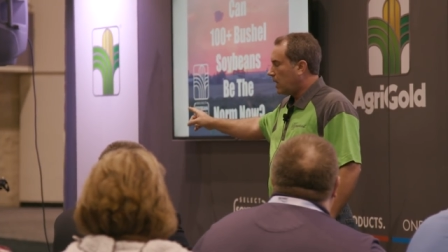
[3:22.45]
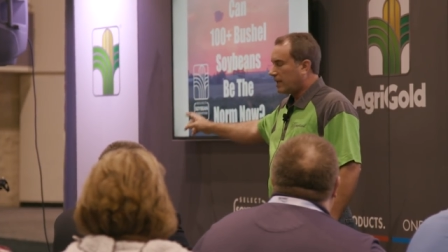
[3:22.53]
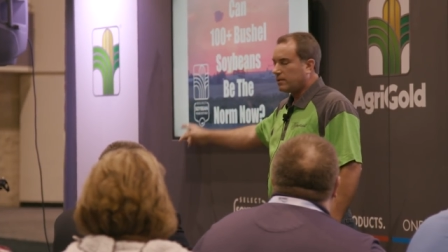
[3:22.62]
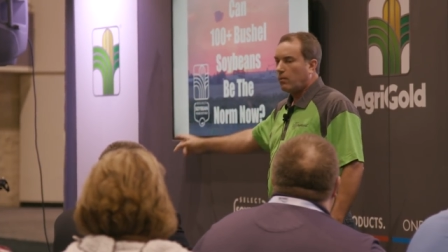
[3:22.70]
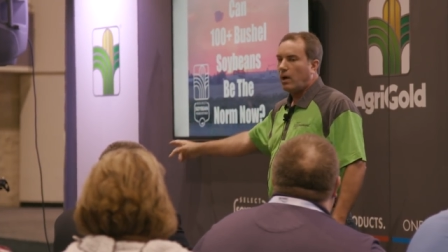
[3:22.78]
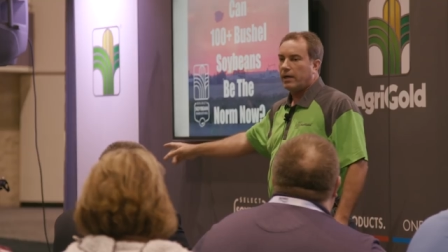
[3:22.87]
I
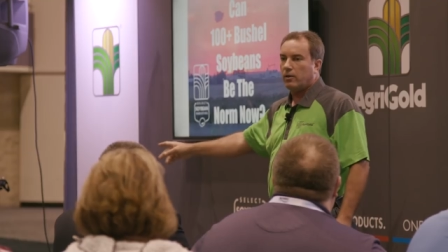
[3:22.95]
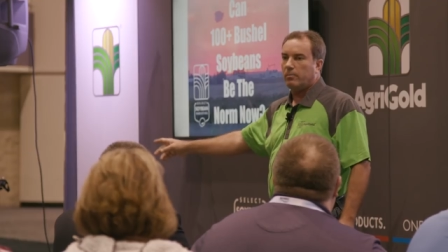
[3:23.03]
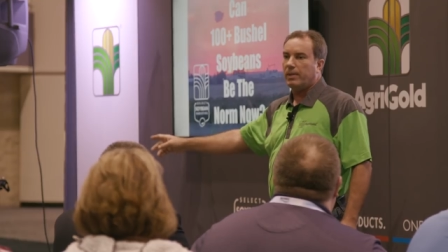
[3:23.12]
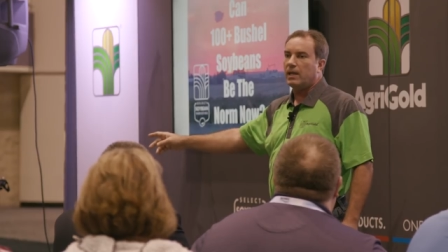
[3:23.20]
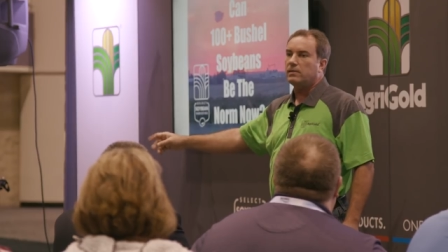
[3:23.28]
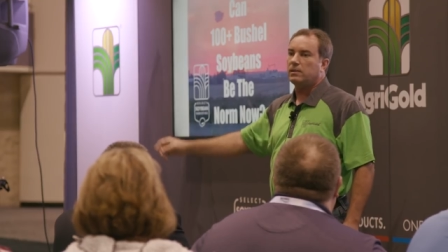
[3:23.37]
said, why no
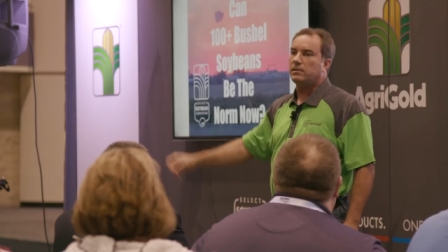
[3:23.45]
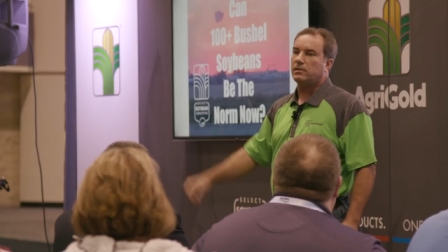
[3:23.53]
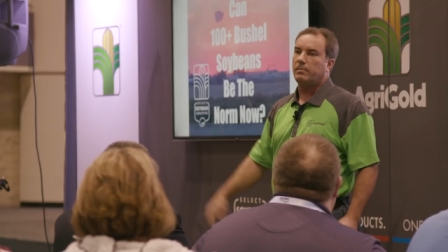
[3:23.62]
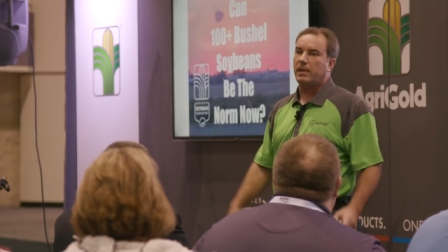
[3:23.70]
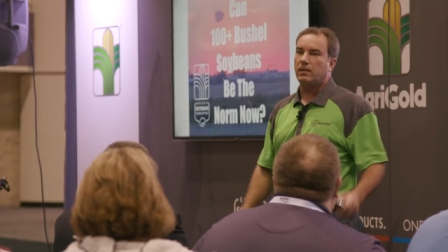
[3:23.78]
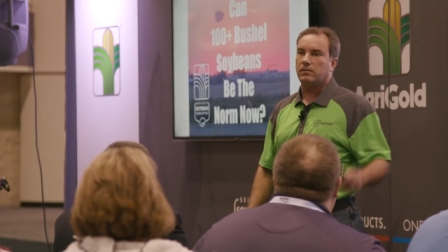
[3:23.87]
beans? He
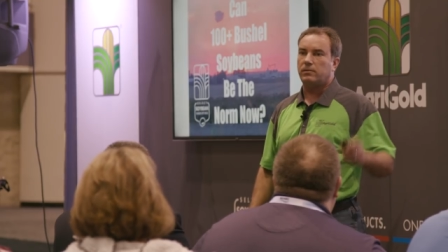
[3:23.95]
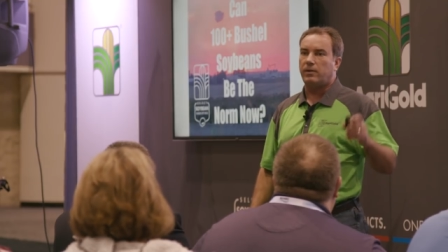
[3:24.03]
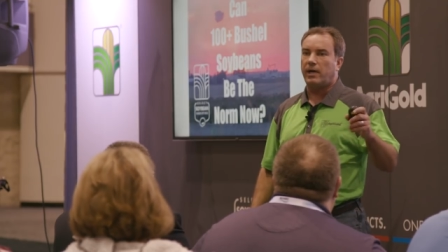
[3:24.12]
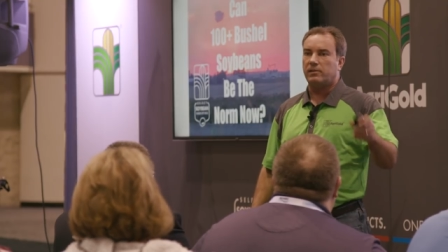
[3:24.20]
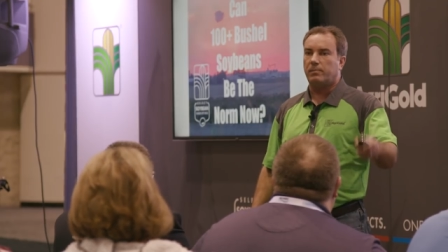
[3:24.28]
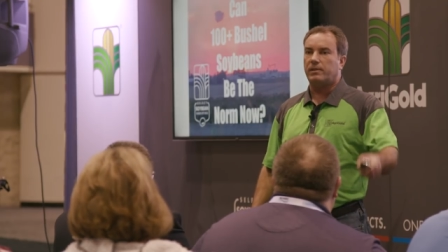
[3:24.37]
says, because of
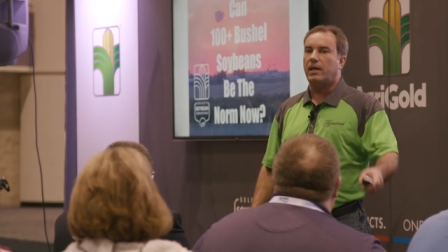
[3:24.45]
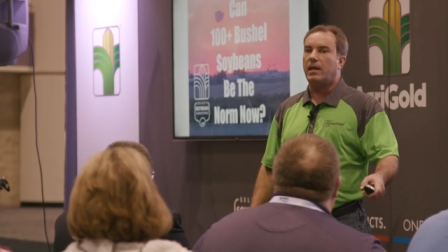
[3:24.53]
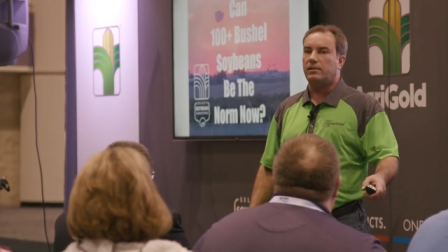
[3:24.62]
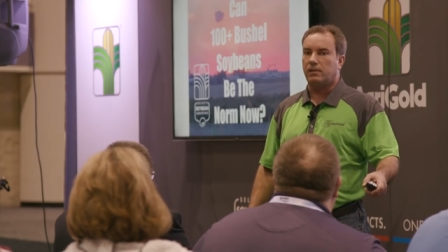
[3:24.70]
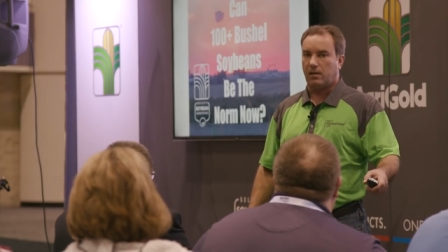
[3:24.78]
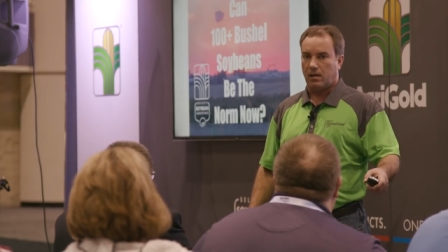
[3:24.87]

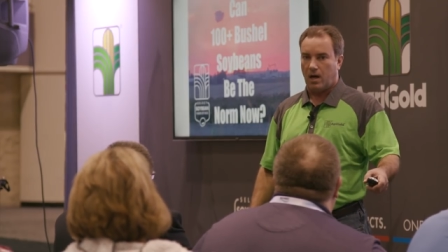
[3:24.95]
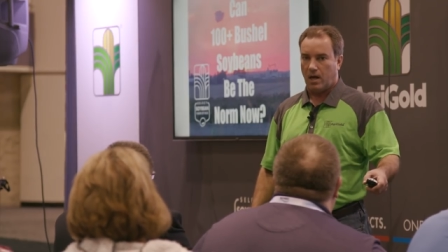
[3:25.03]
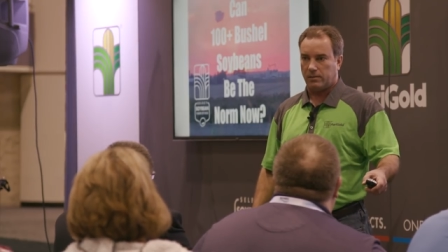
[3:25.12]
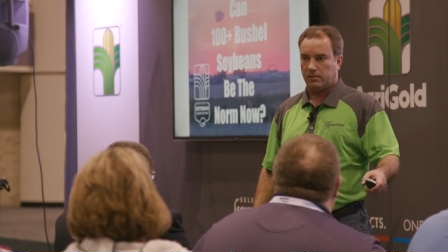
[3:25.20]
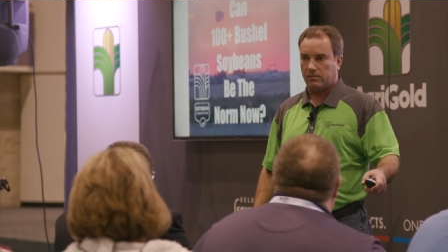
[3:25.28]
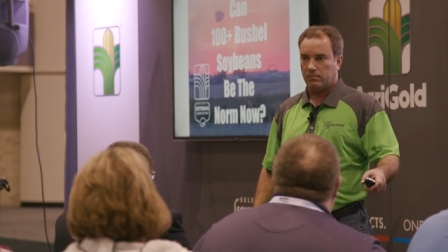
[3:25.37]
transportation
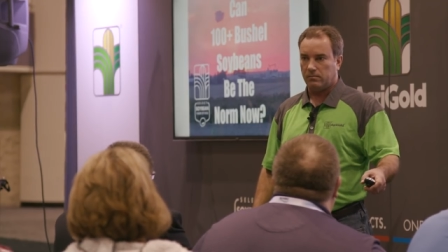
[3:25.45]
costs.